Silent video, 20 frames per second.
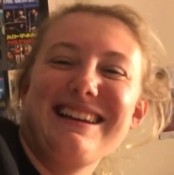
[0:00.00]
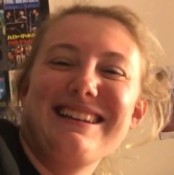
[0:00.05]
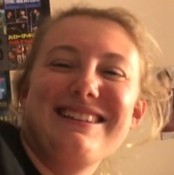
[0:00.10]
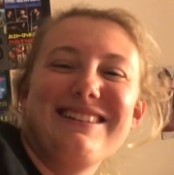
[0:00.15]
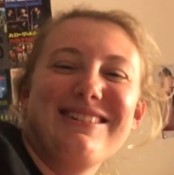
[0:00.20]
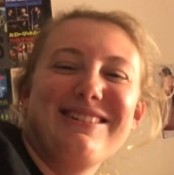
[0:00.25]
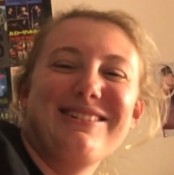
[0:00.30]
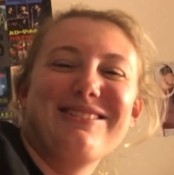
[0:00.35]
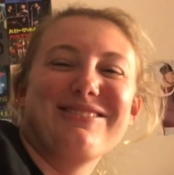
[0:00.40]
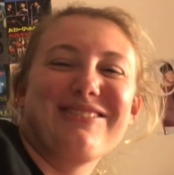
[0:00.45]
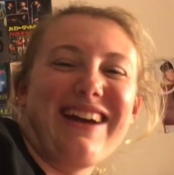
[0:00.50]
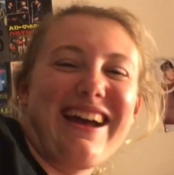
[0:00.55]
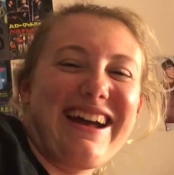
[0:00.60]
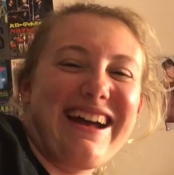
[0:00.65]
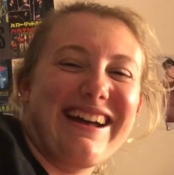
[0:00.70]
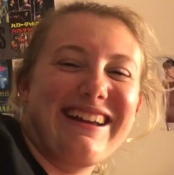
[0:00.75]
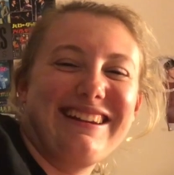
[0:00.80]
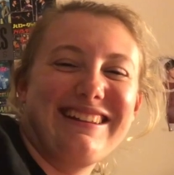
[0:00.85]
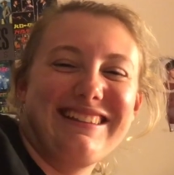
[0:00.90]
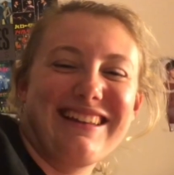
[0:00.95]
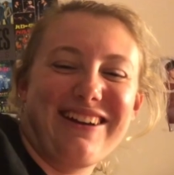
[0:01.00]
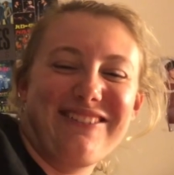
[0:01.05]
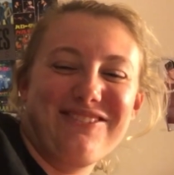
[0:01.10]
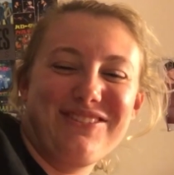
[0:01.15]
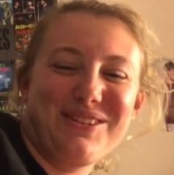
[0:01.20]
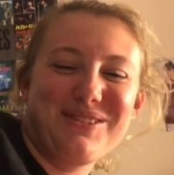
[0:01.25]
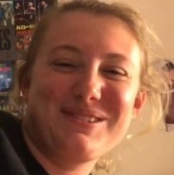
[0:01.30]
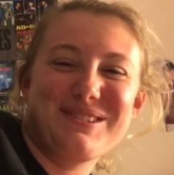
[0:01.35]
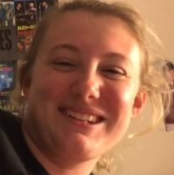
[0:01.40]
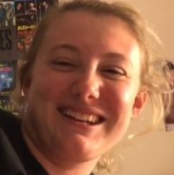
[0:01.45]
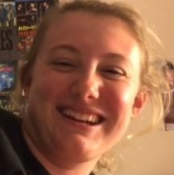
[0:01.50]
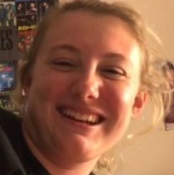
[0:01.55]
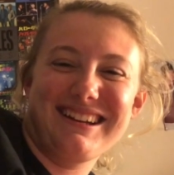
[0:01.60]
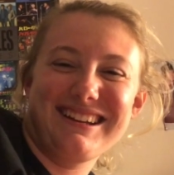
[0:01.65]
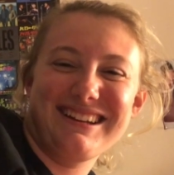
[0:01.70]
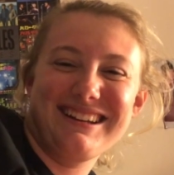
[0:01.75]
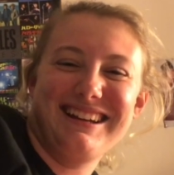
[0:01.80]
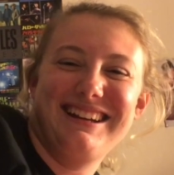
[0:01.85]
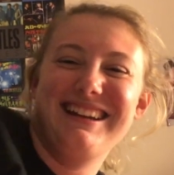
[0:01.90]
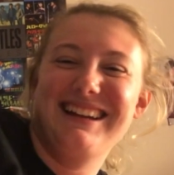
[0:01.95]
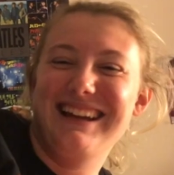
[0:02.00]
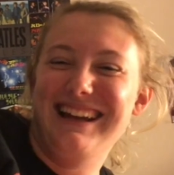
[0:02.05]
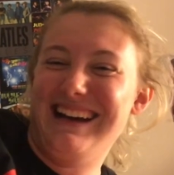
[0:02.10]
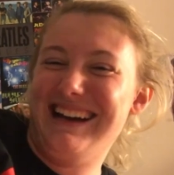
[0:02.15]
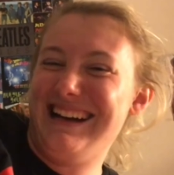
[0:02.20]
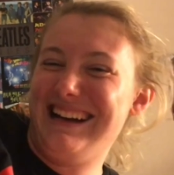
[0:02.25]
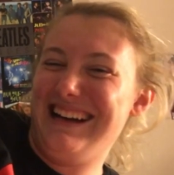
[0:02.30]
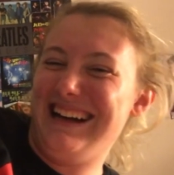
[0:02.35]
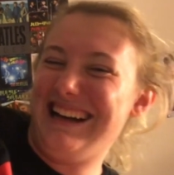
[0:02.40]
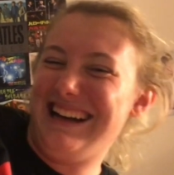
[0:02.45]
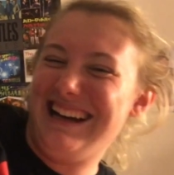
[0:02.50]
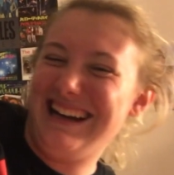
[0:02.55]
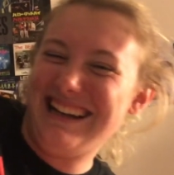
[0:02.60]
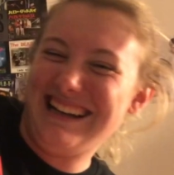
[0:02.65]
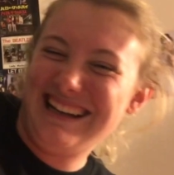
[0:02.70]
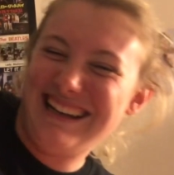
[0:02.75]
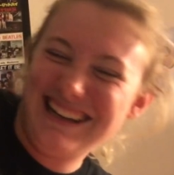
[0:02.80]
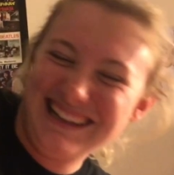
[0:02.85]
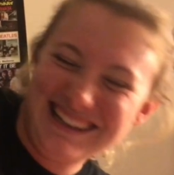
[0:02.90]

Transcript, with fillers: you read that music oh